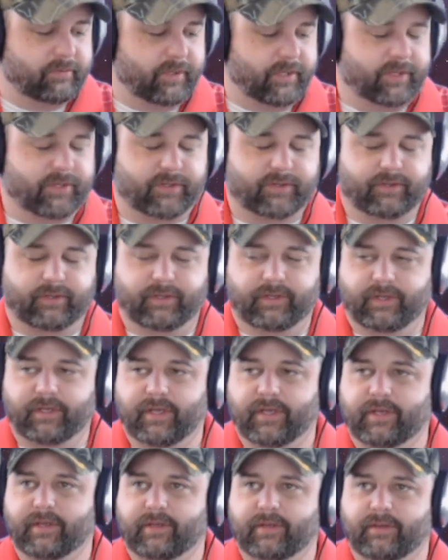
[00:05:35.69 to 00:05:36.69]

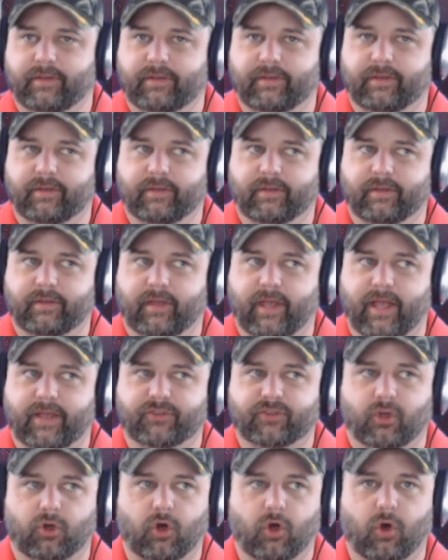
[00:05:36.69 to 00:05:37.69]

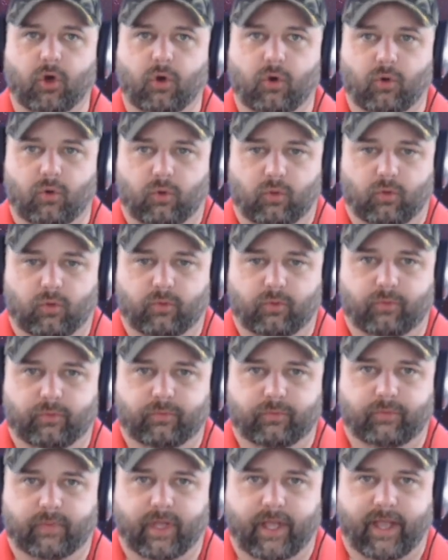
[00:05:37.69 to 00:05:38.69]
as a whole
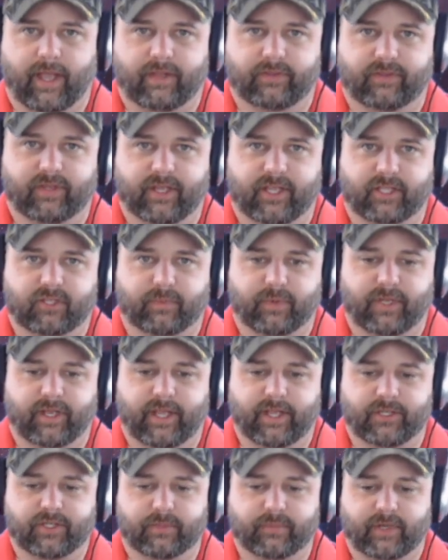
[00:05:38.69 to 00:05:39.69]
has an
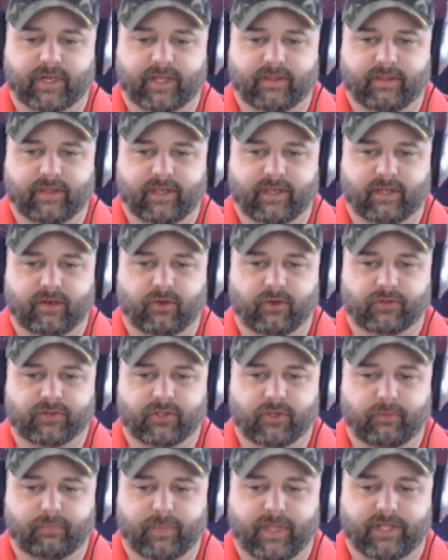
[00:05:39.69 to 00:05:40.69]
explanation, but I think it
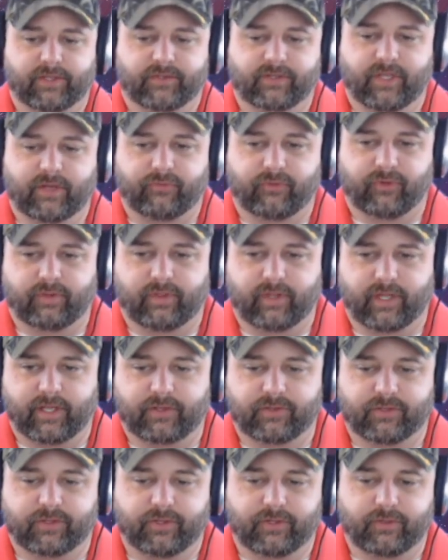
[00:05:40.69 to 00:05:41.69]
also means different
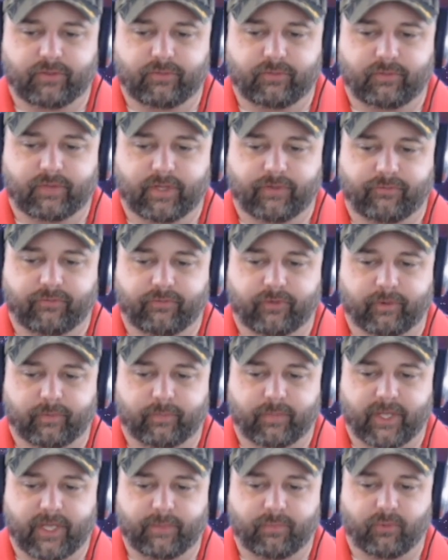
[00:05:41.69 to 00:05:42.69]
things to
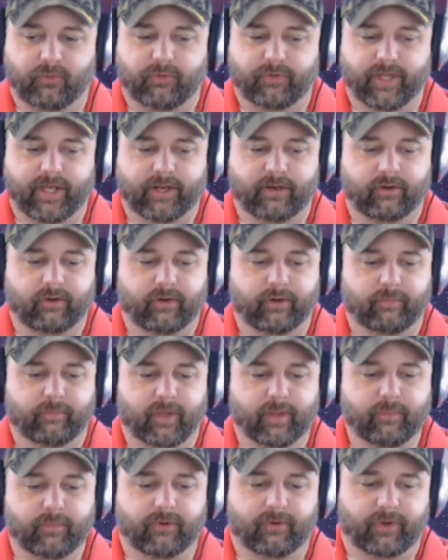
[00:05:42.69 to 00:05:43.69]
different people that are a
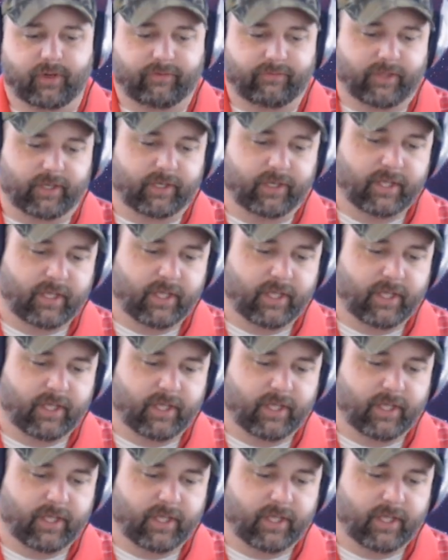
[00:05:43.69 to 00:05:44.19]
member of it.